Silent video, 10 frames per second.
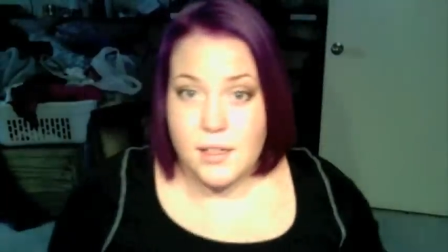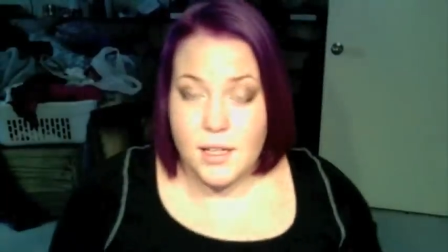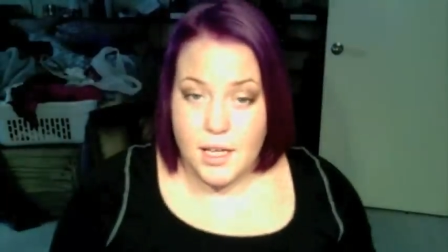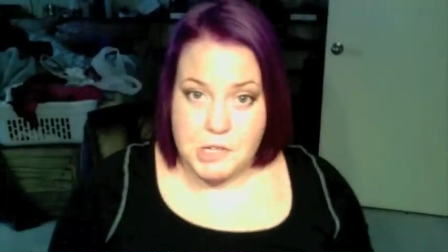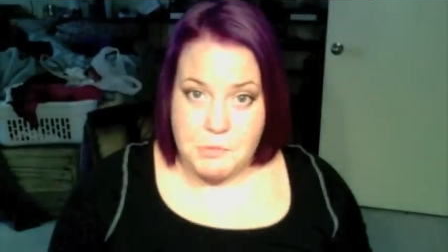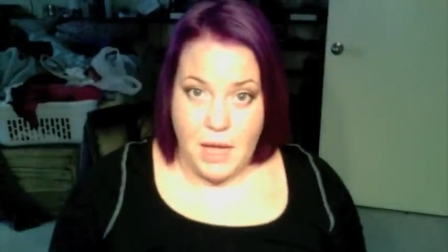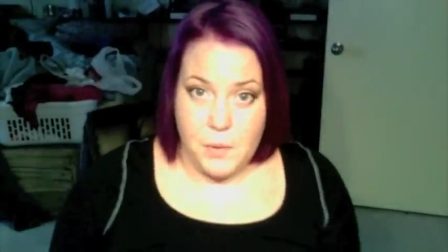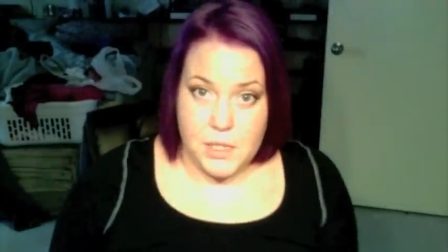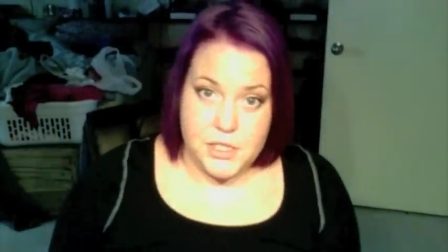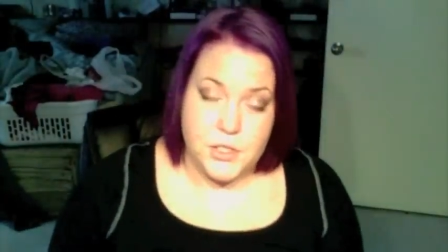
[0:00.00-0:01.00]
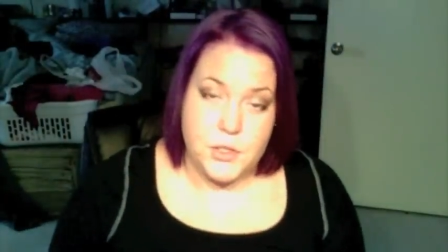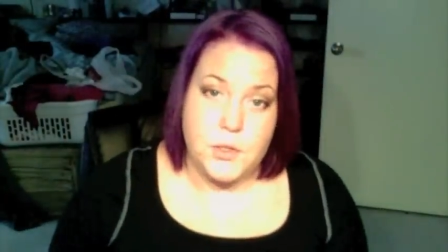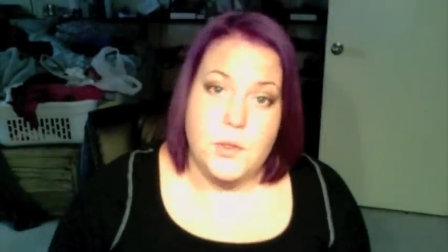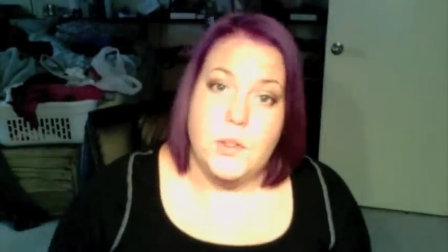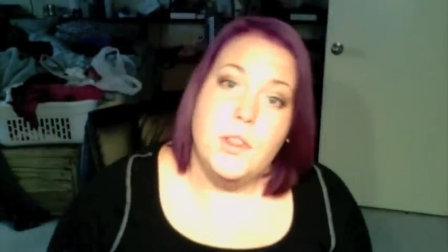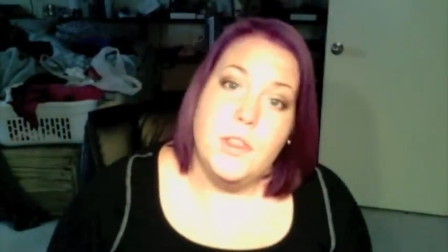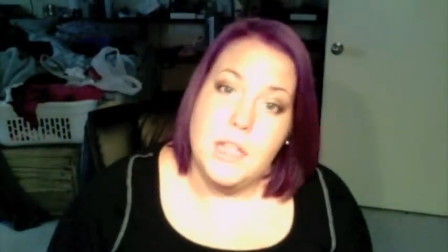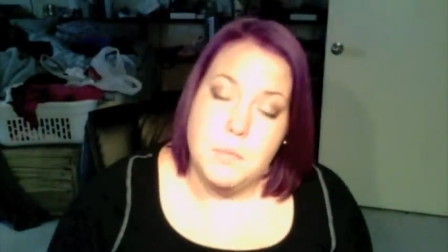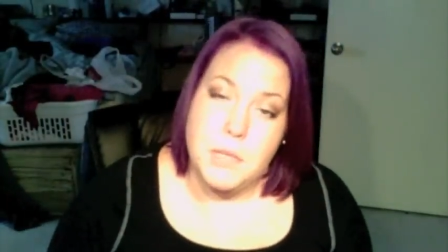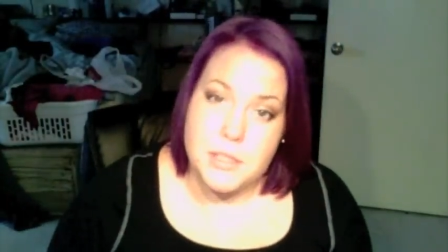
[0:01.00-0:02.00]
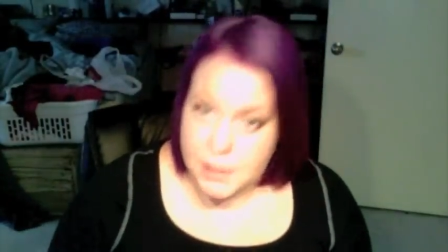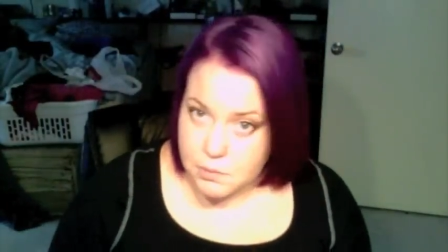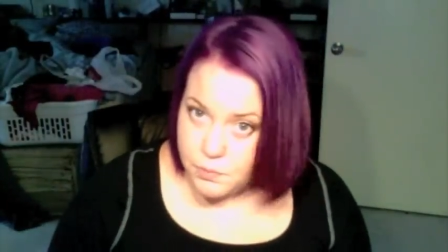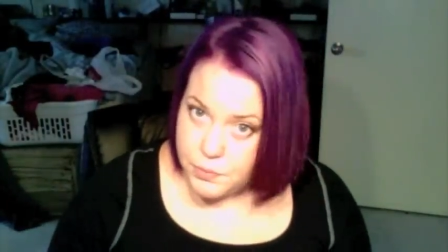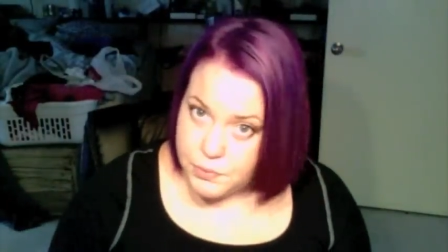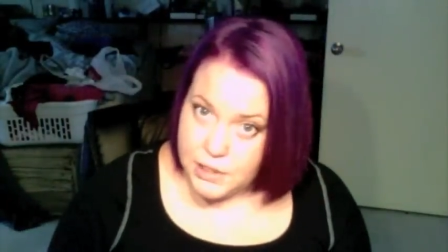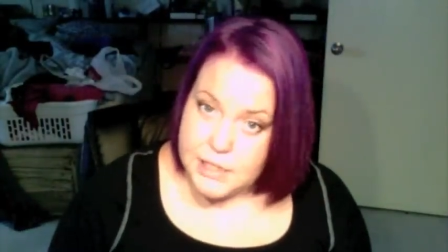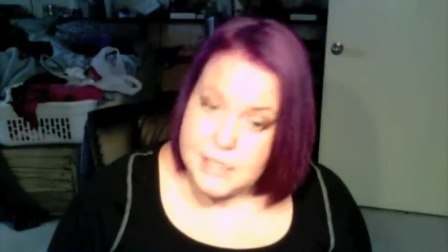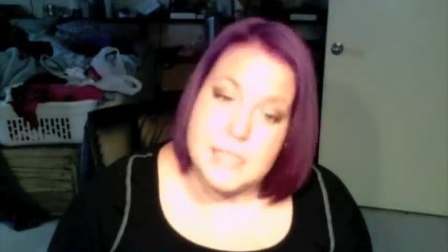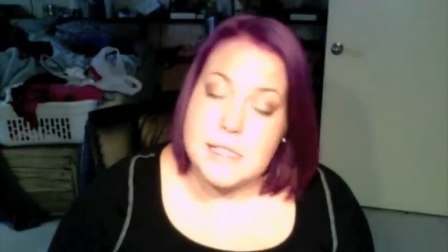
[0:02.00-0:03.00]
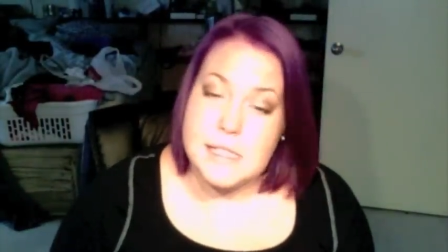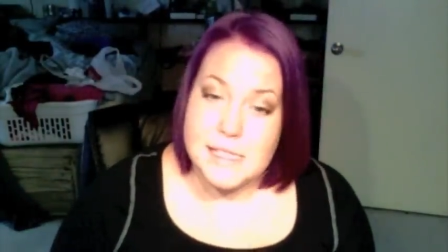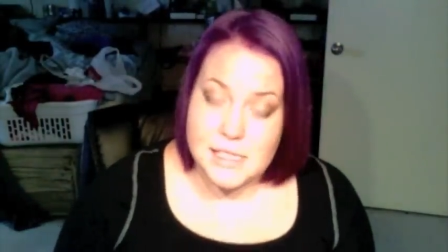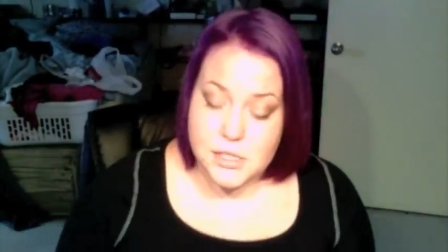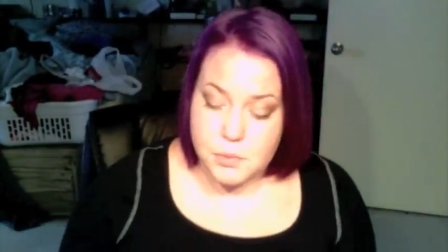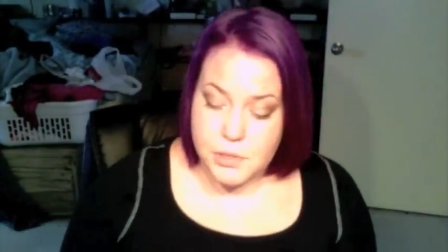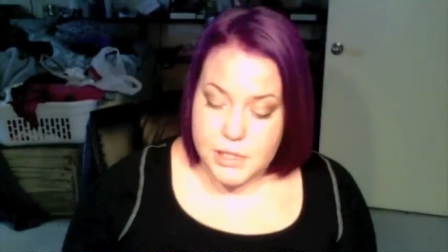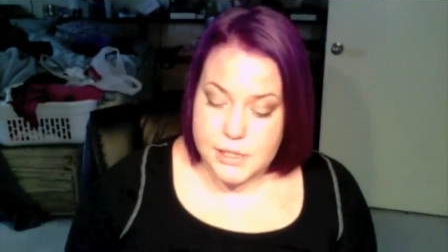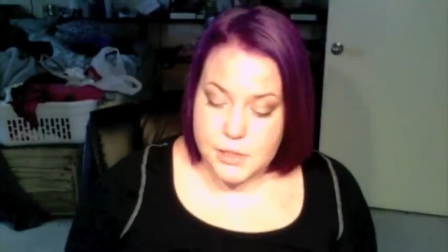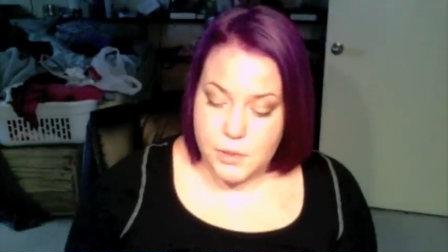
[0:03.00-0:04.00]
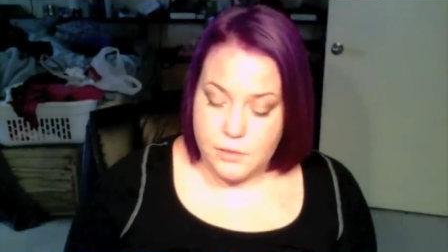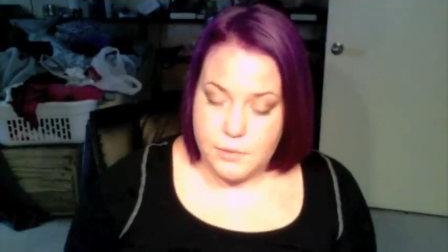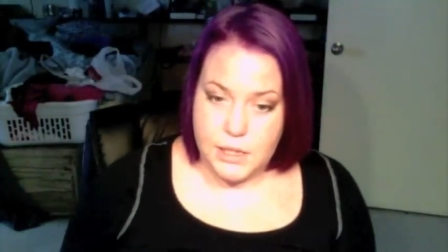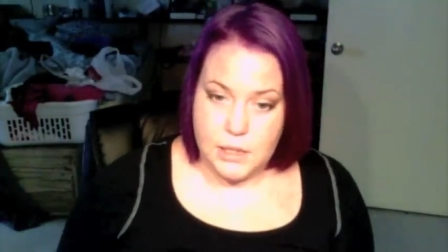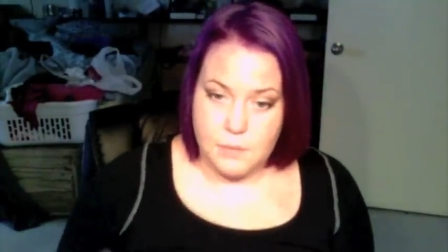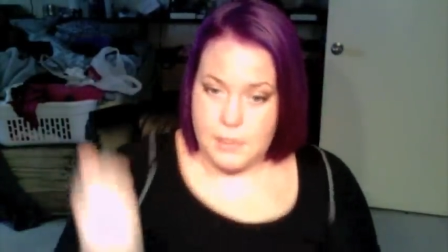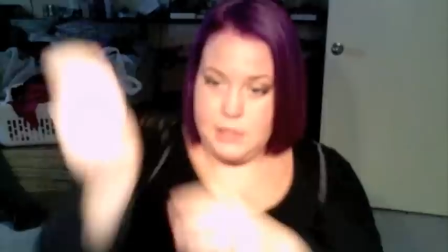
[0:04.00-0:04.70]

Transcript: Um, I went to the piercing place, that's the sister place where I've been getting my